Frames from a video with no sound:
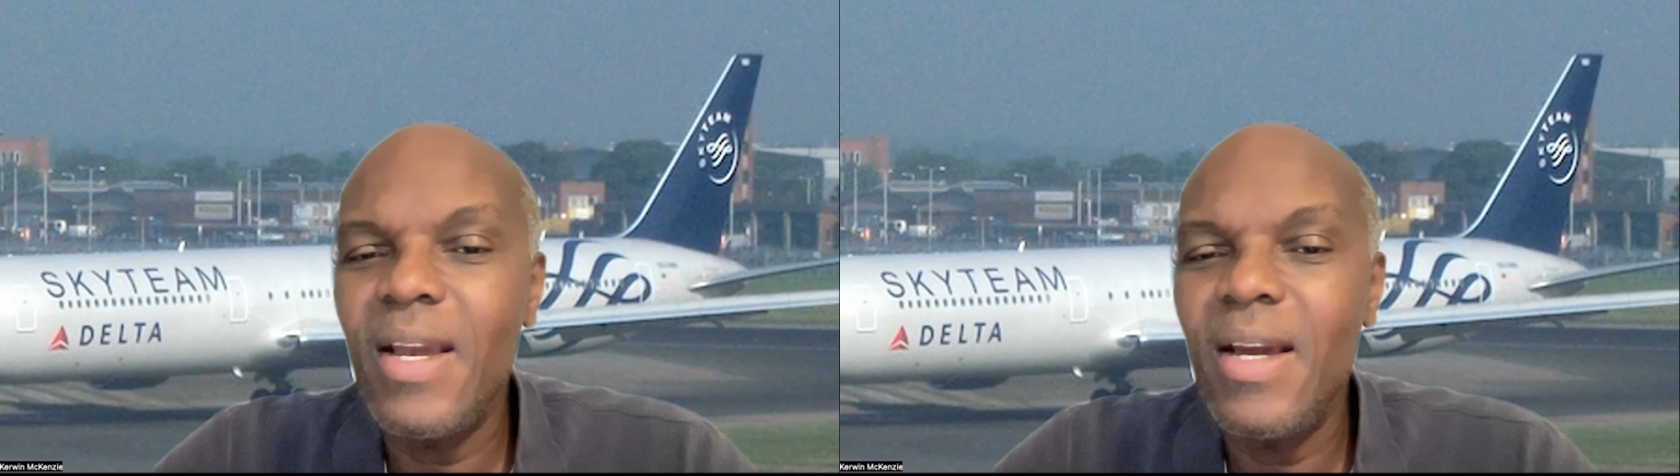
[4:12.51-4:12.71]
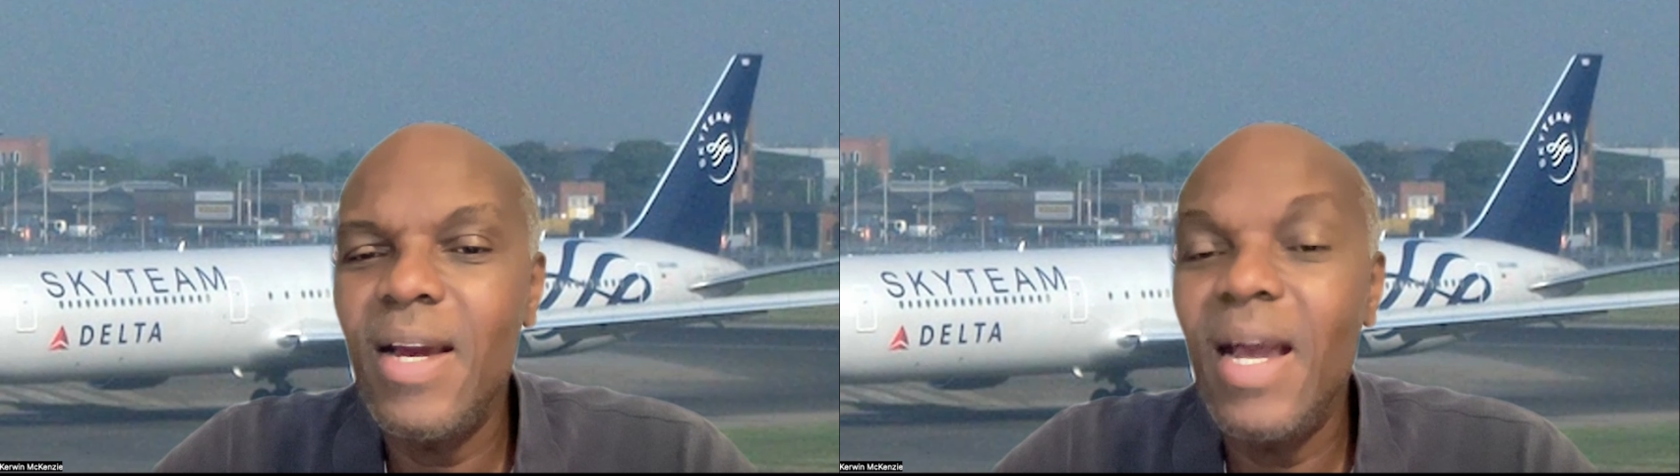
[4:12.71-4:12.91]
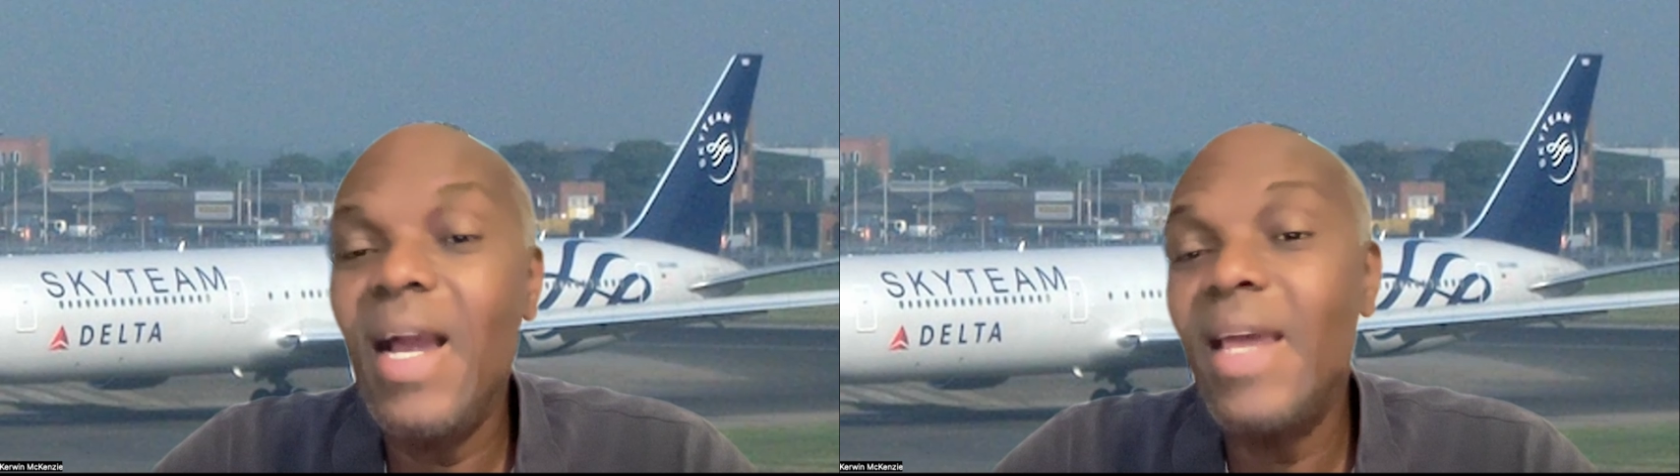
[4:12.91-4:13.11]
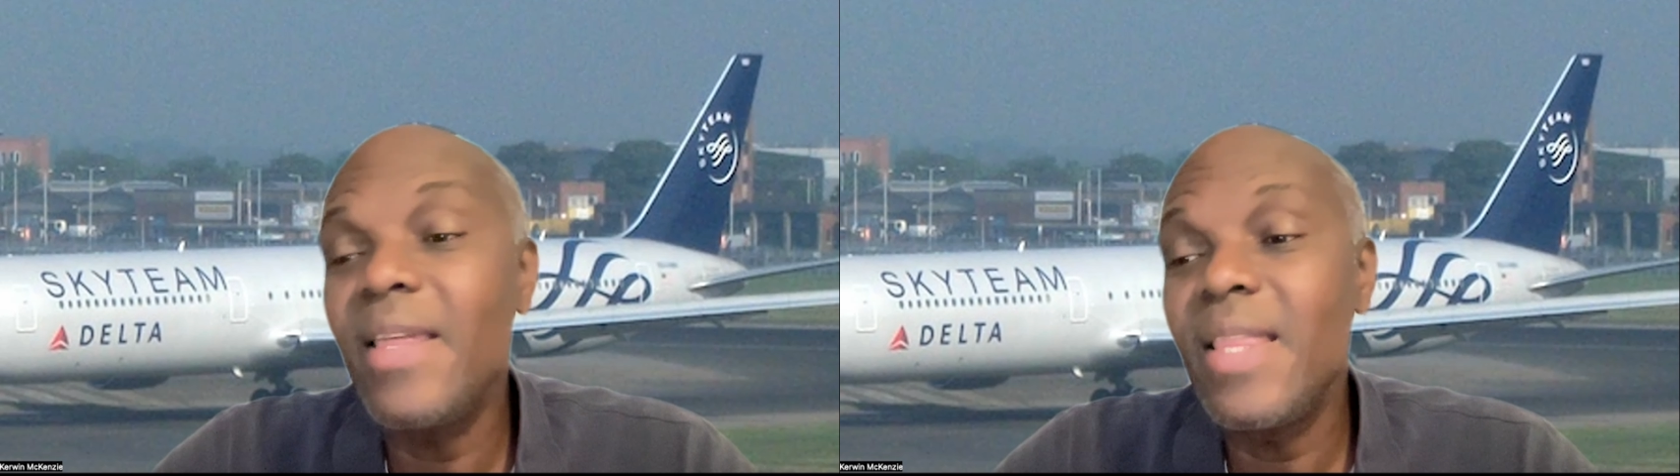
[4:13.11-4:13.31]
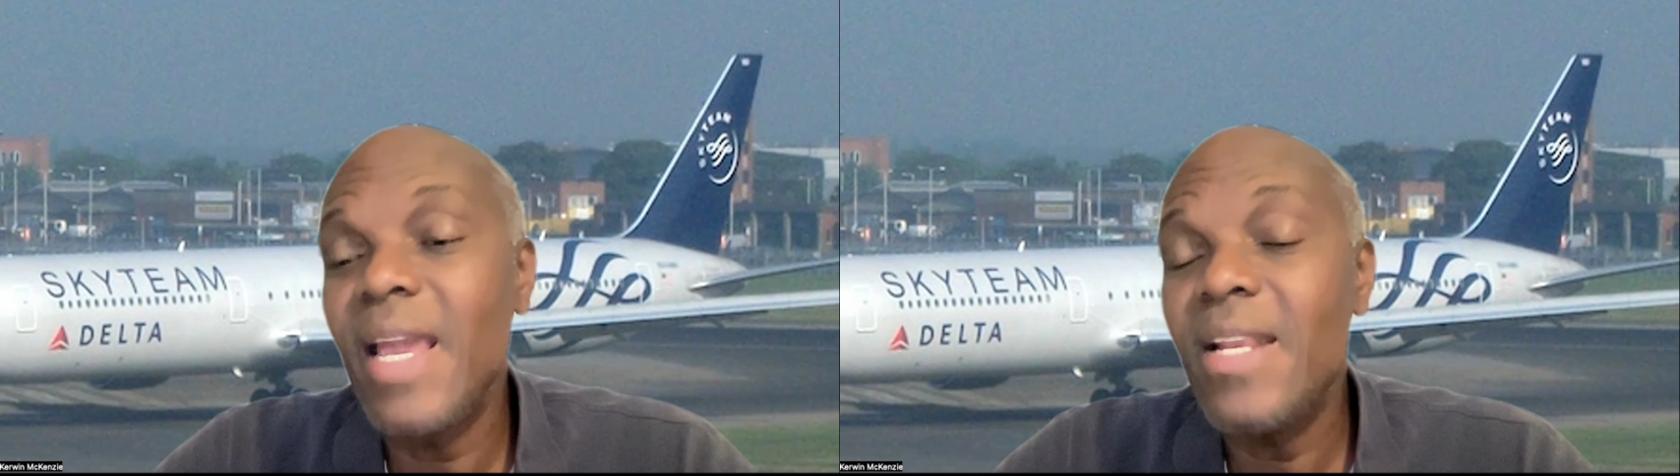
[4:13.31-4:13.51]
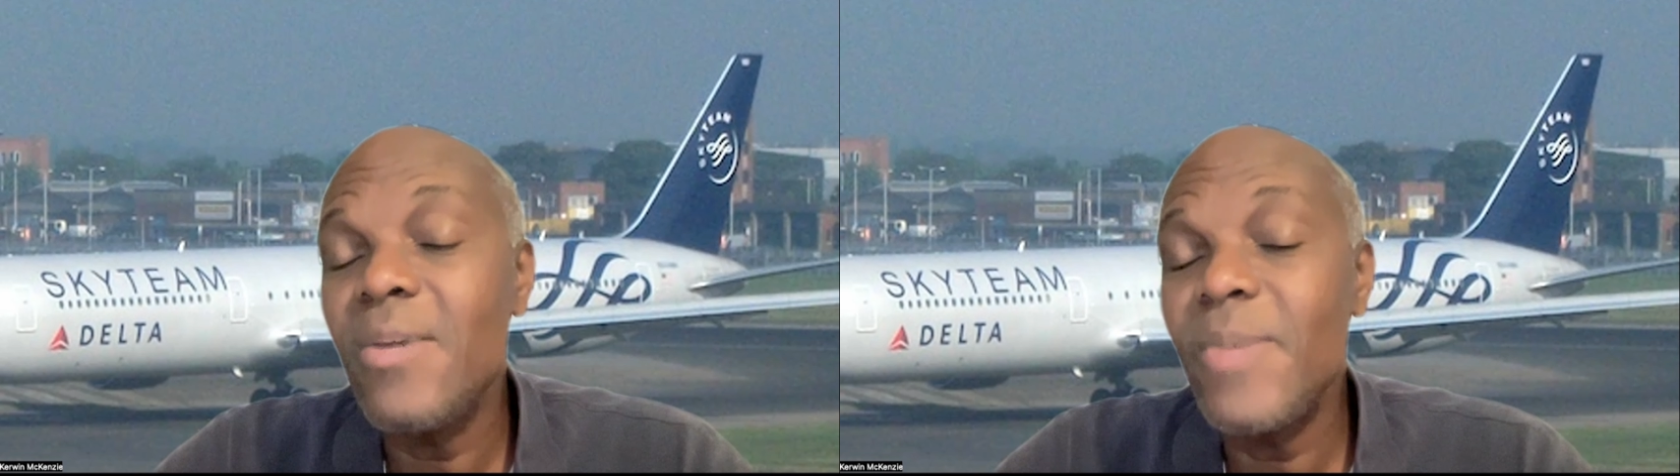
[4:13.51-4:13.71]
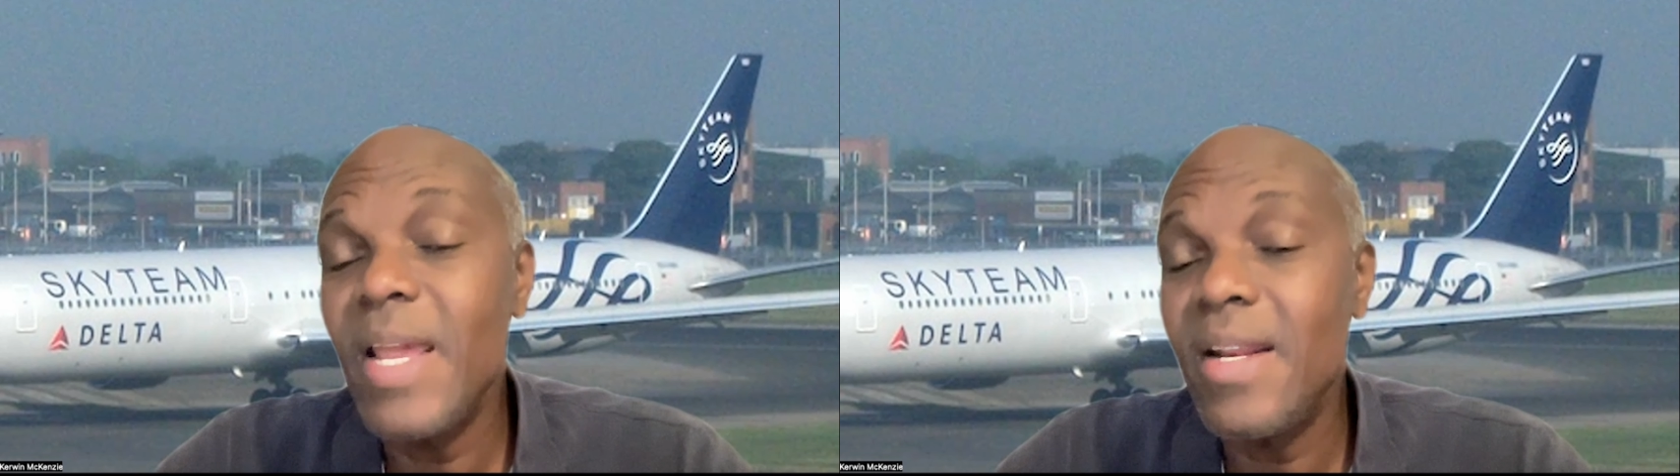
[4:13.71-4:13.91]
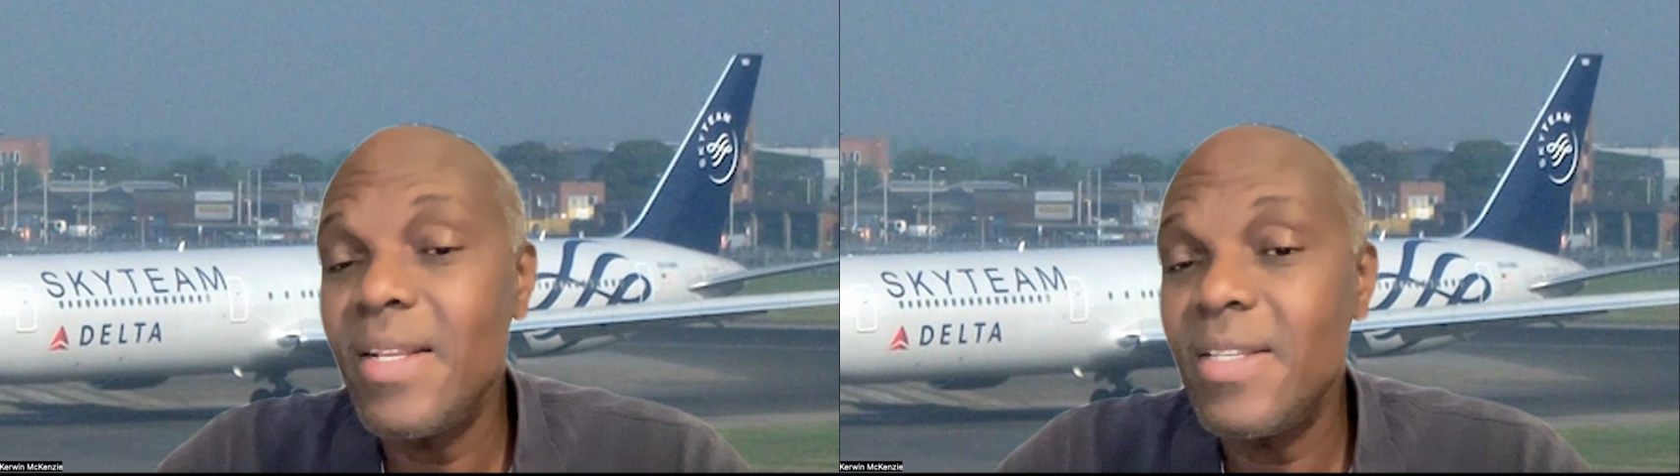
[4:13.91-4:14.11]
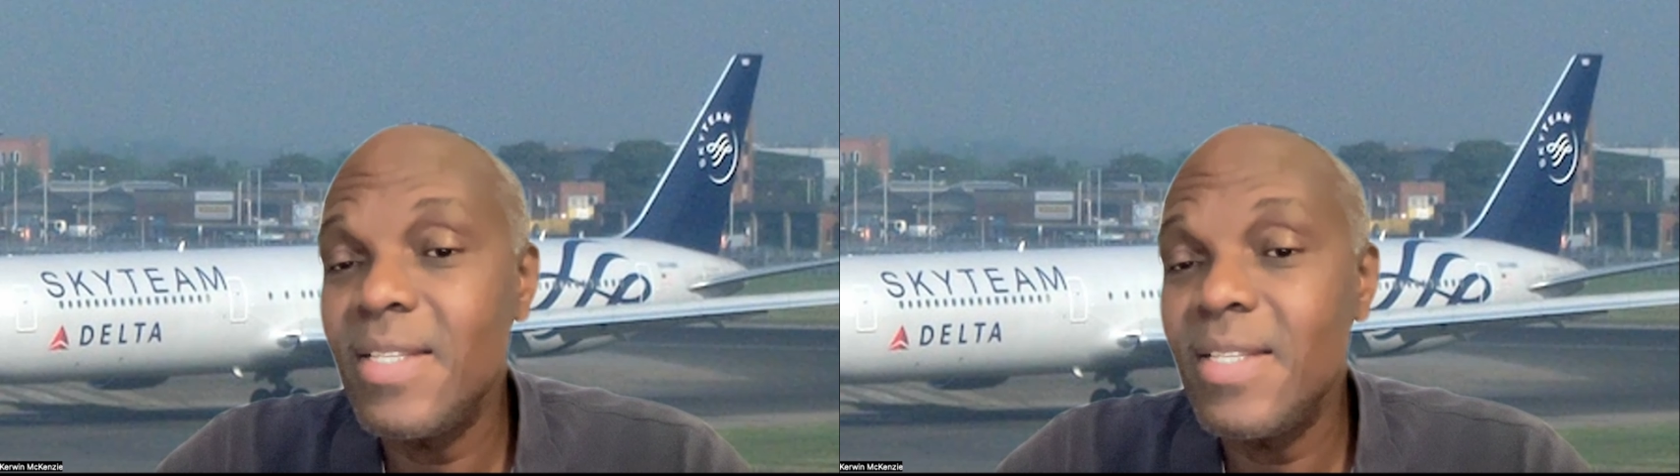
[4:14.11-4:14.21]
either they end up getting the